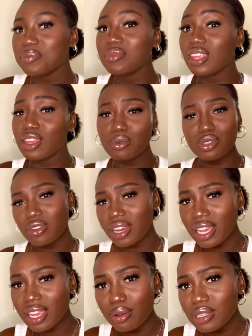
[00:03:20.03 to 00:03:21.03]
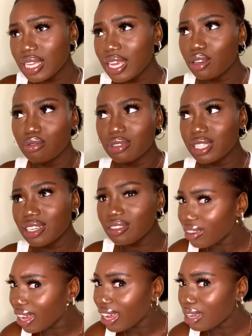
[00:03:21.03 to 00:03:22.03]
And it was great. It was like really good
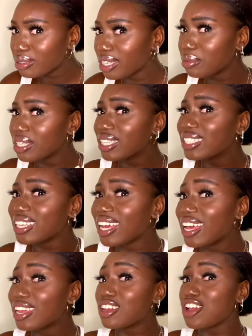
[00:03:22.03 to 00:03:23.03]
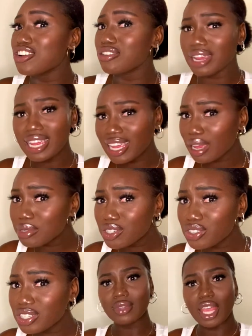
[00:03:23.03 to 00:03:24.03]
vibes. Like me and this guy had great
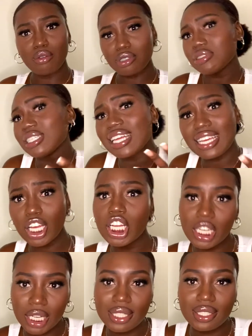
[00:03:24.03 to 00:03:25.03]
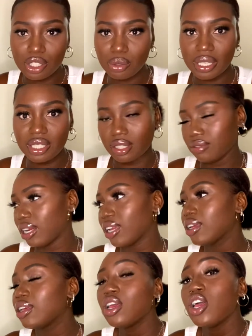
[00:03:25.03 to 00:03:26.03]
chemistry. It was really like a good situation,
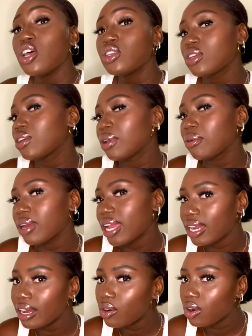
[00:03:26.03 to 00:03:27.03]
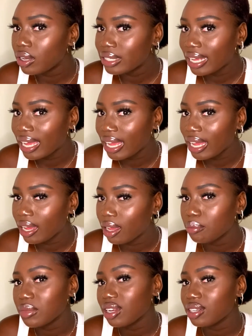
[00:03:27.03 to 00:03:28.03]
right? So anyway, we're hanging out all night.
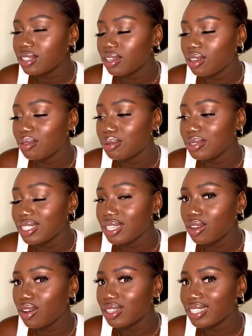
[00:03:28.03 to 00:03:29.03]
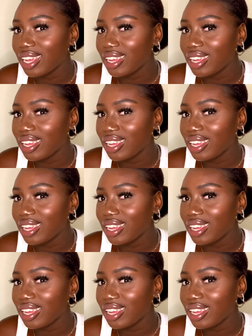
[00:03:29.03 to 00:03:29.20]
I'm not gonna tell y'all what we did all night.